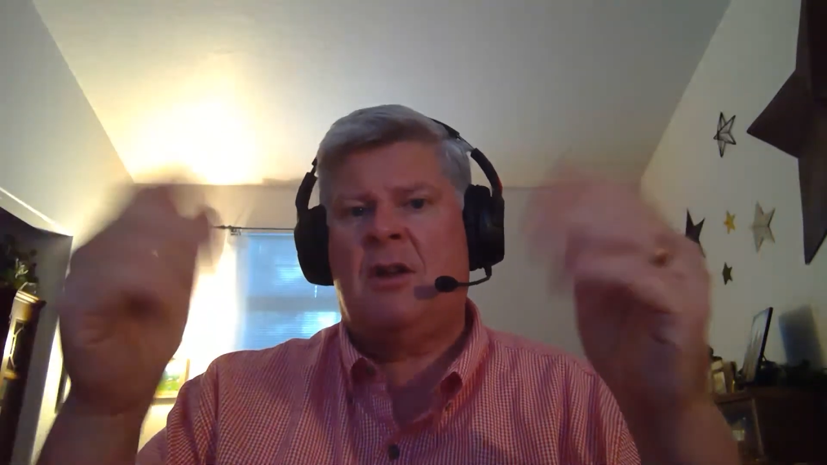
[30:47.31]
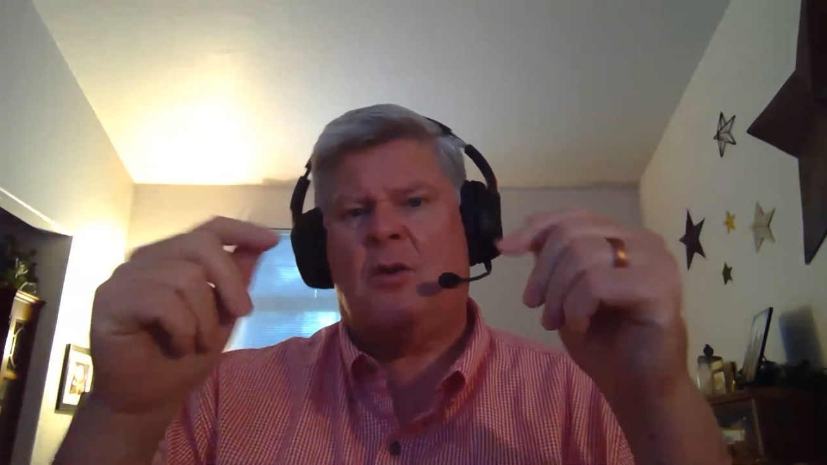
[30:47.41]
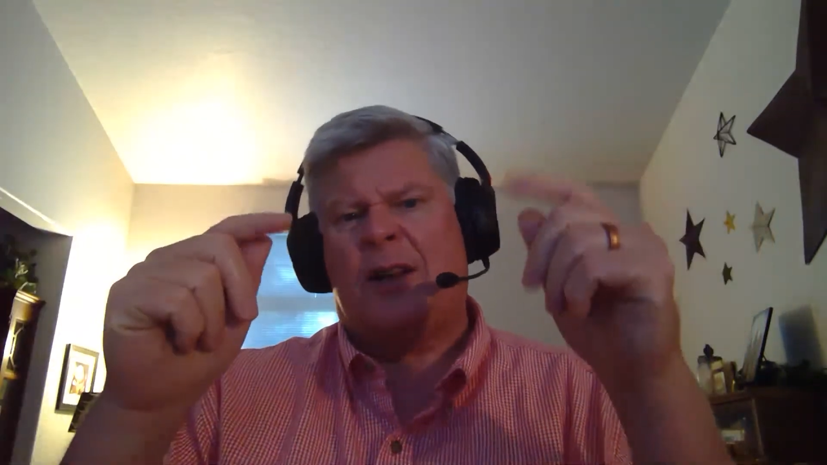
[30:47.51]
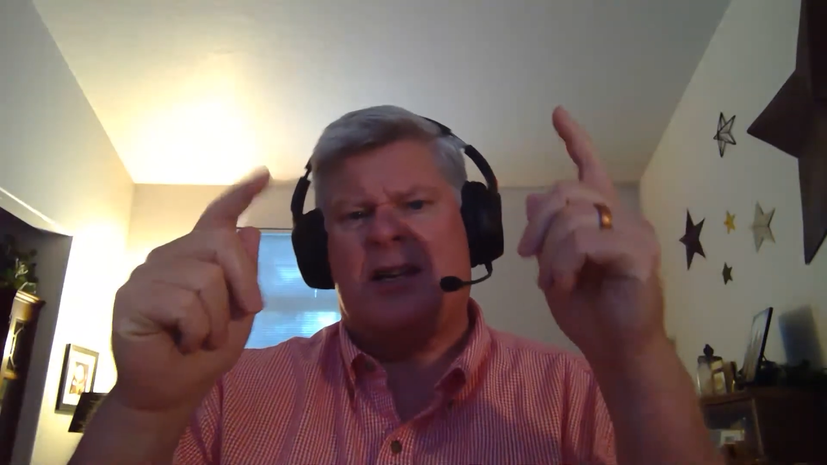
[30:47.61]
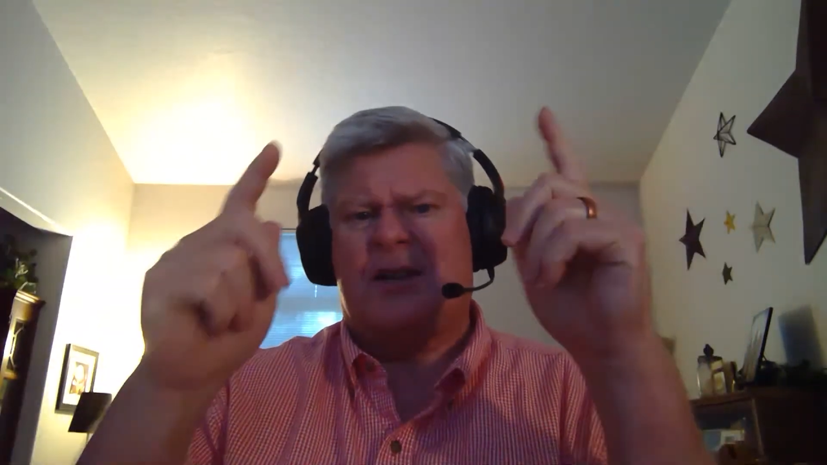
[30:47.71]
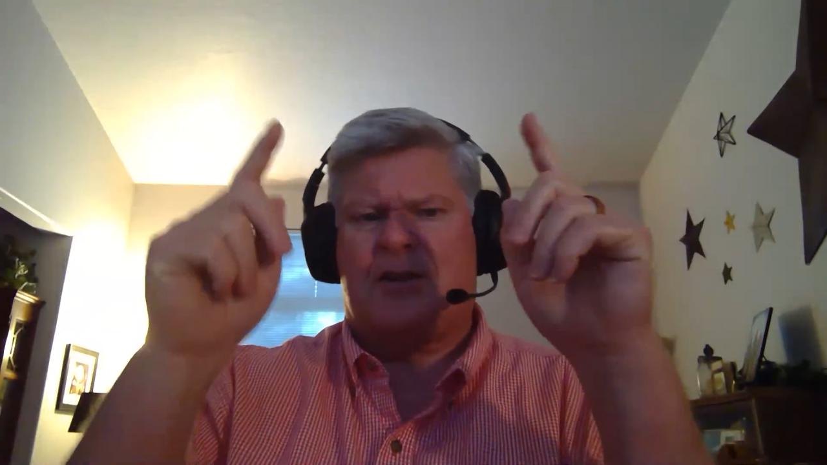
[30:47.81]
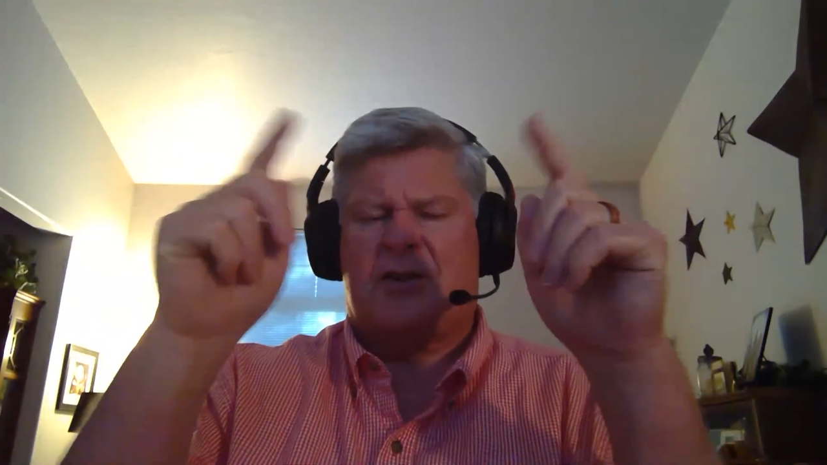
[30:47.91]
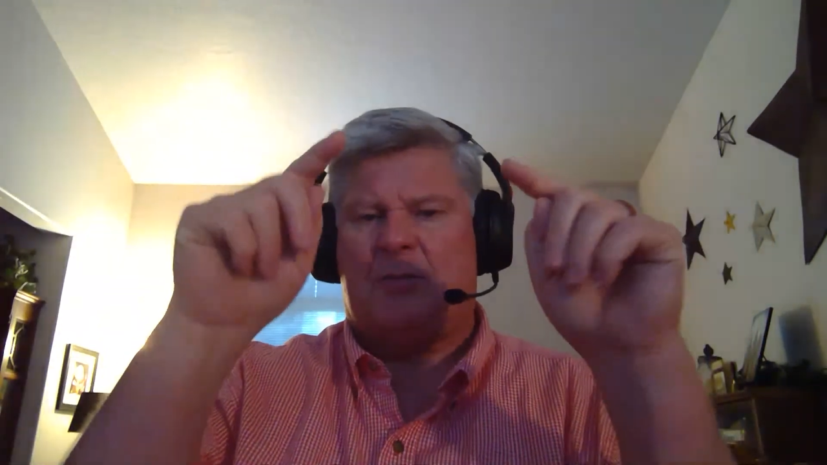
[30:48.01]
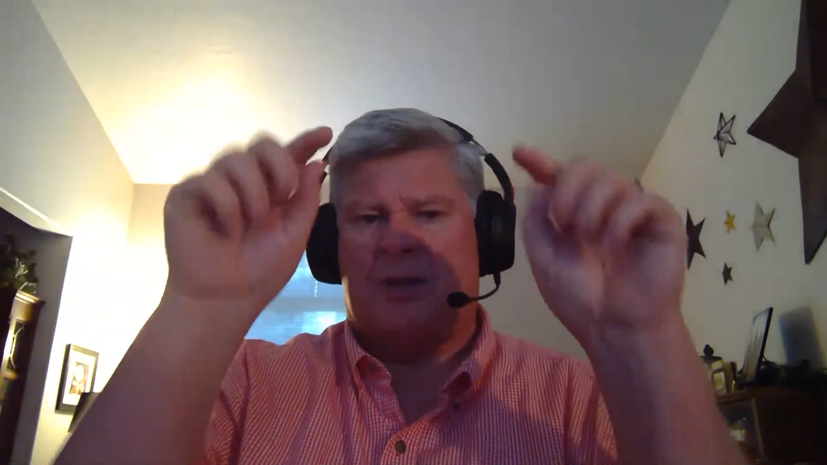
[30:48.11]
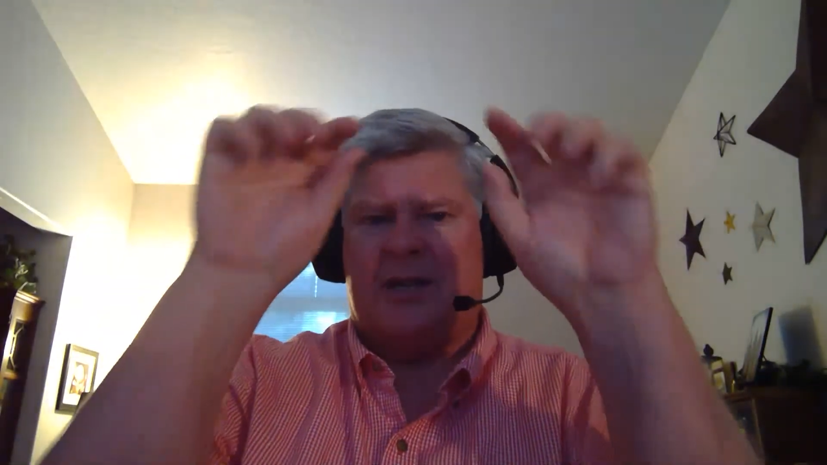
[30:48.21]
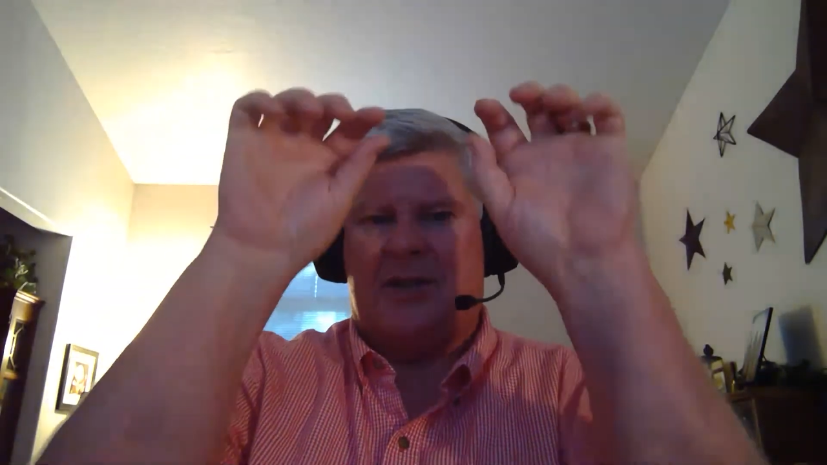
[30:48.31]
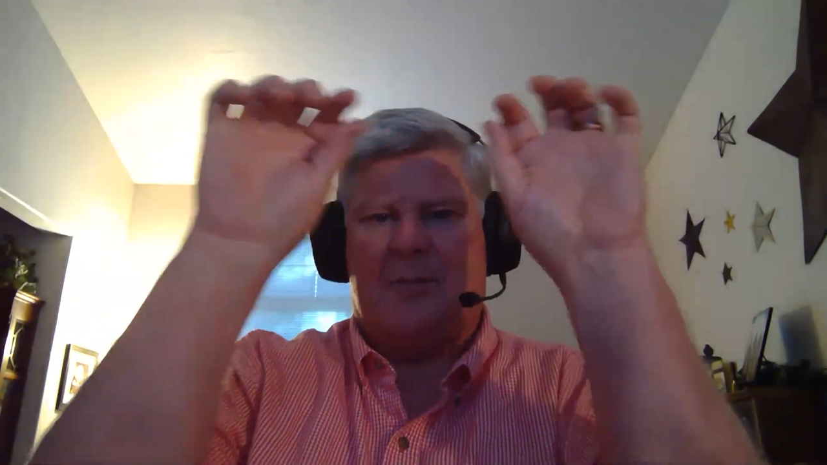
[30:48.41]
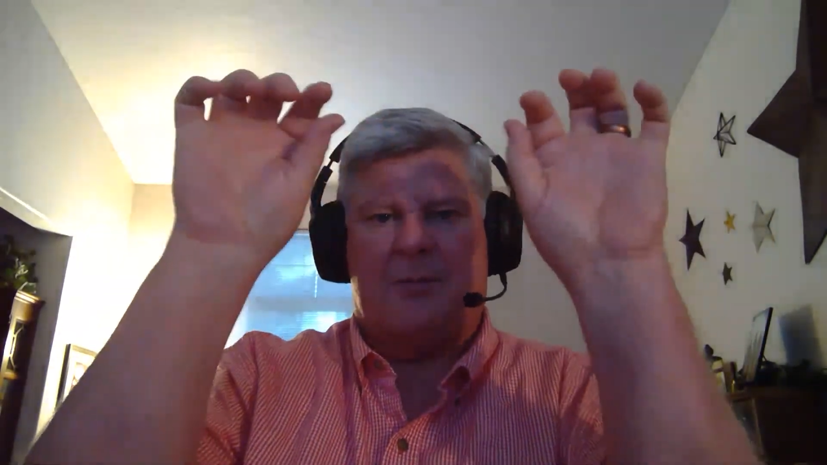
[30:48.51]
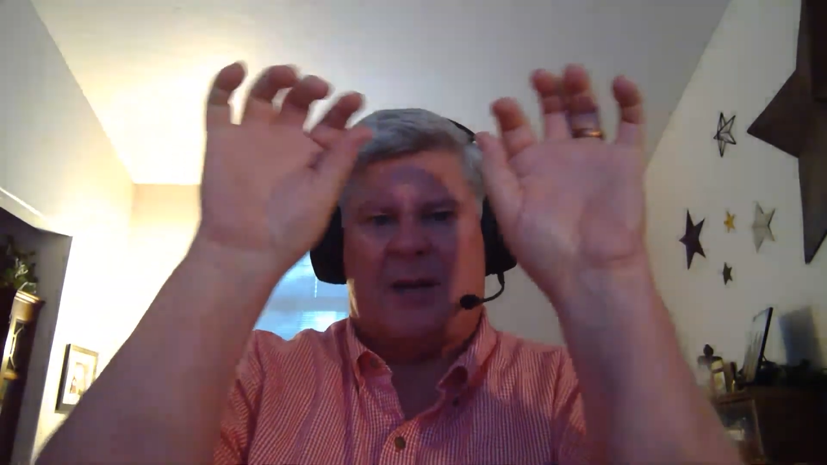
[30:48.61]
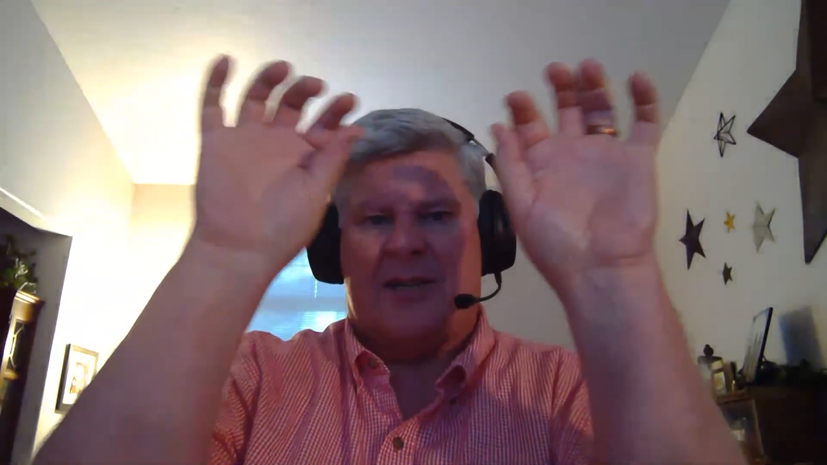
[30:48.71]
or I guess there's a place
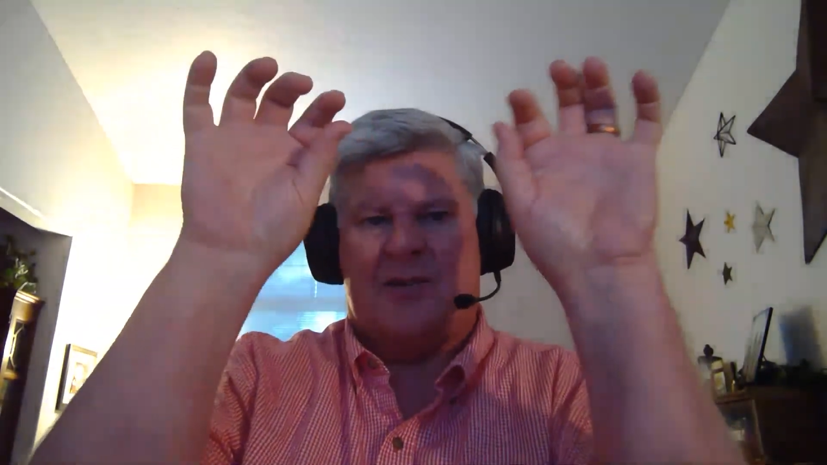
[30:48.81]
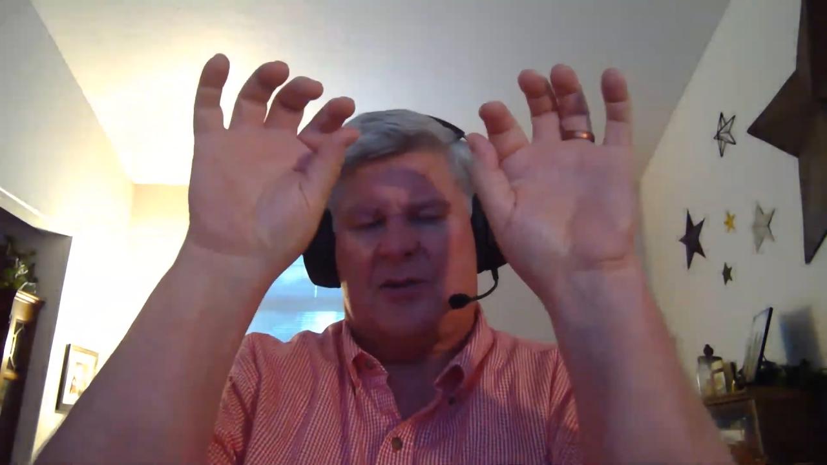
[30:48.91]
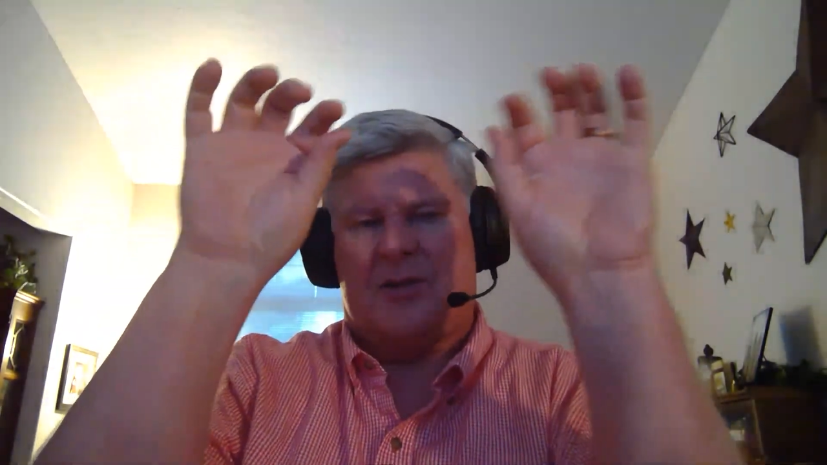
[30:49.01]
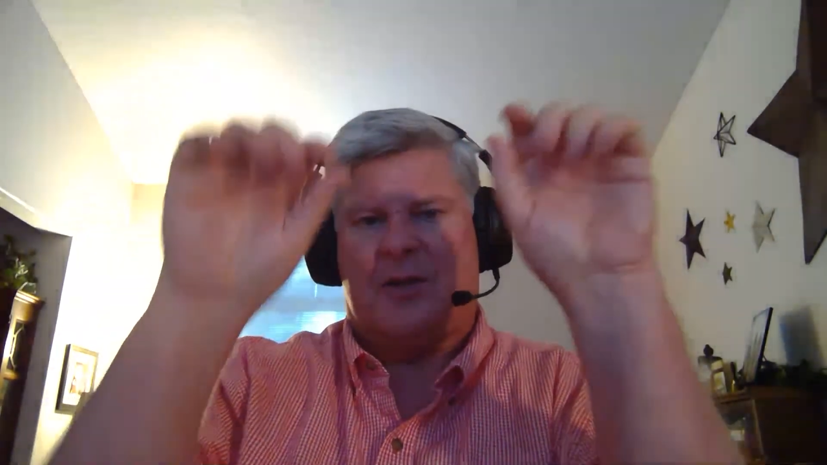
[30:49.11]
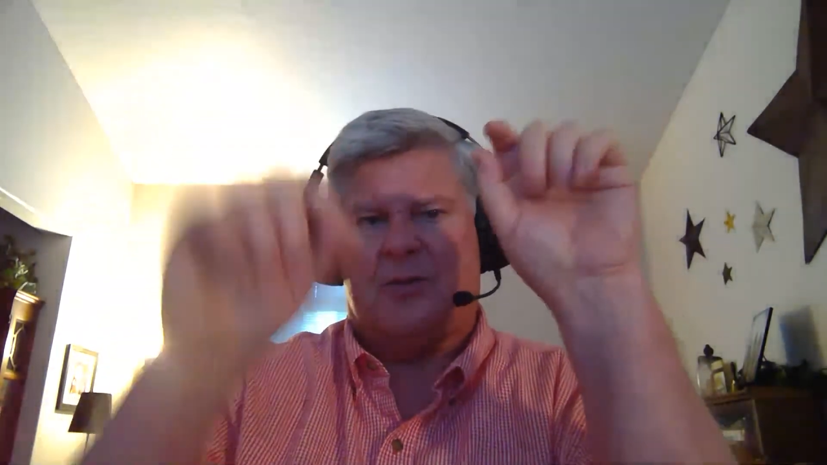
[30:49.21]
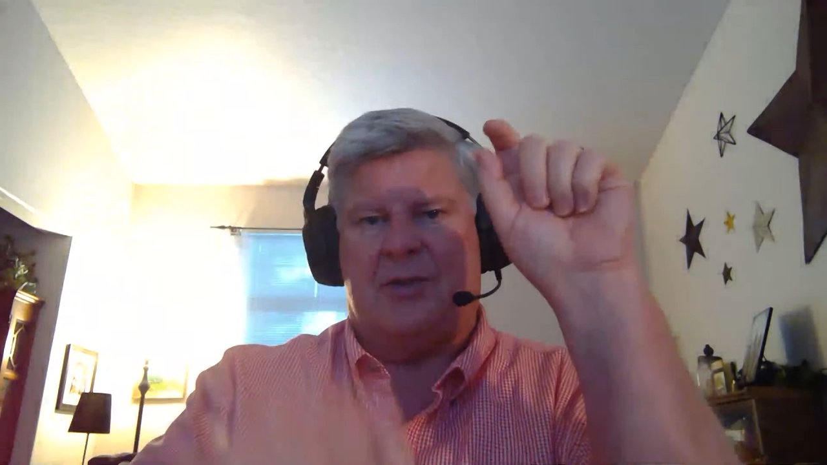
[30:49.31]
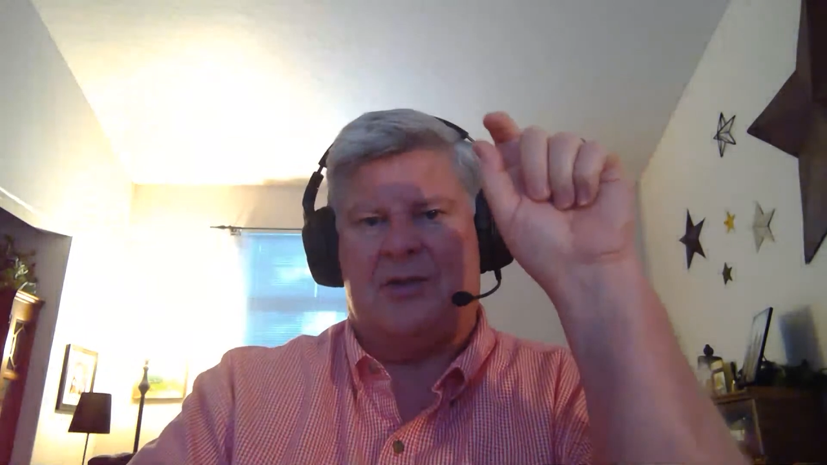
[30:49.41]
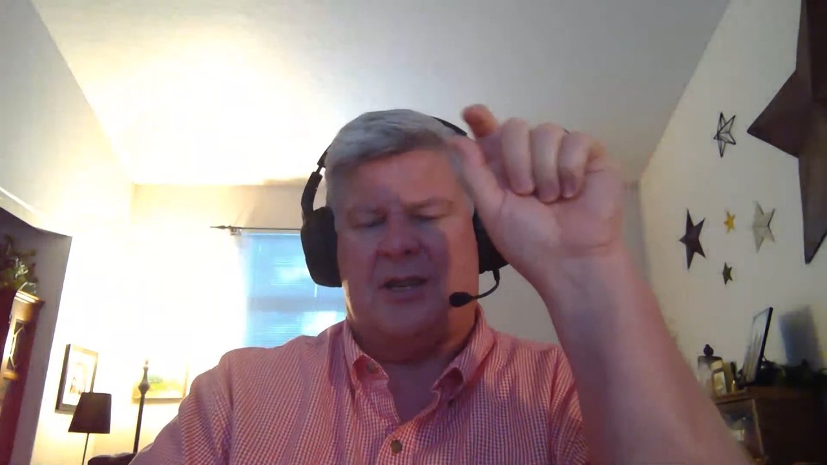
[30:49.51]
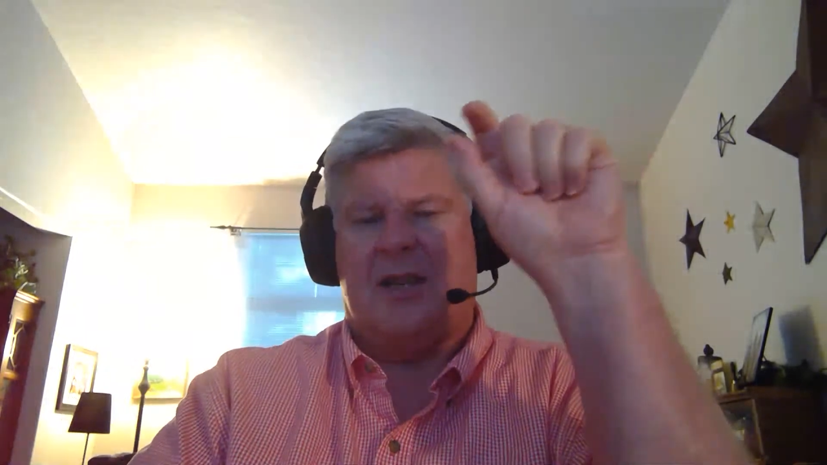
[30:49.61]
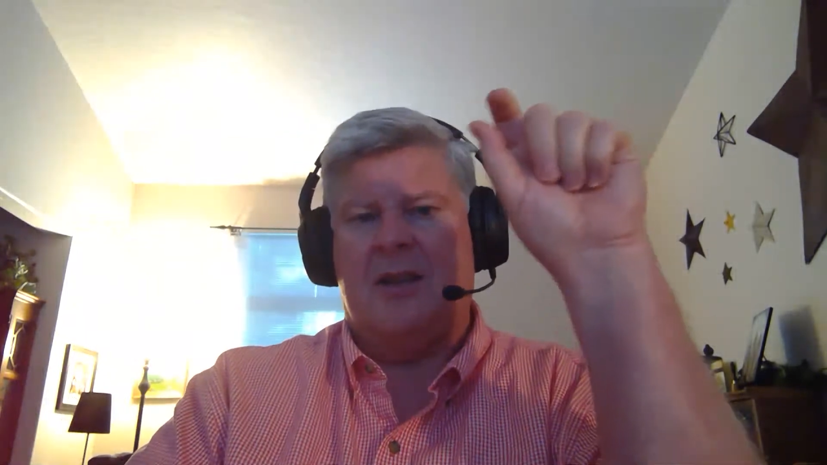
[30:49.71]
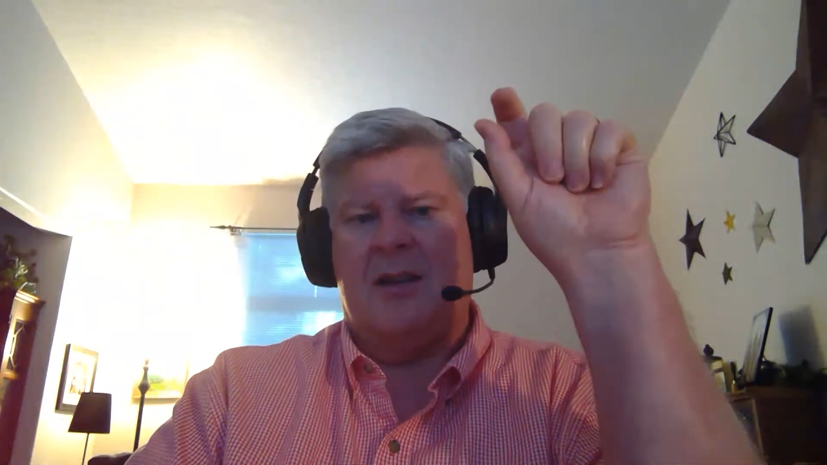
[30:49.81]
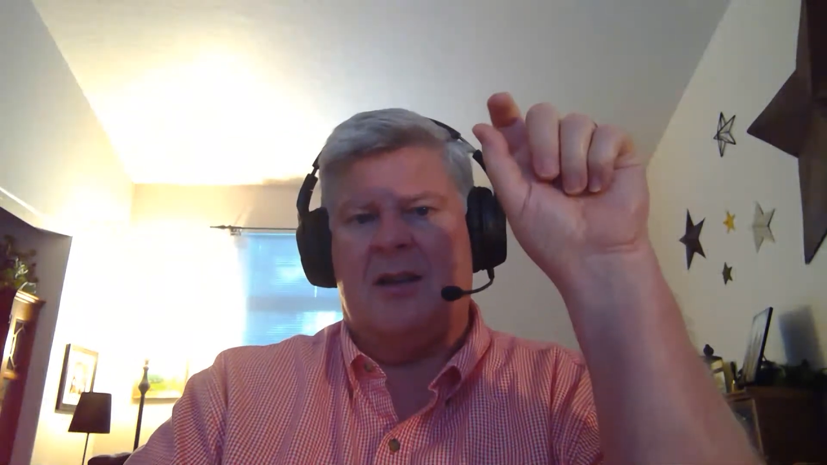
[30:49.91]
up by the source linker where you say,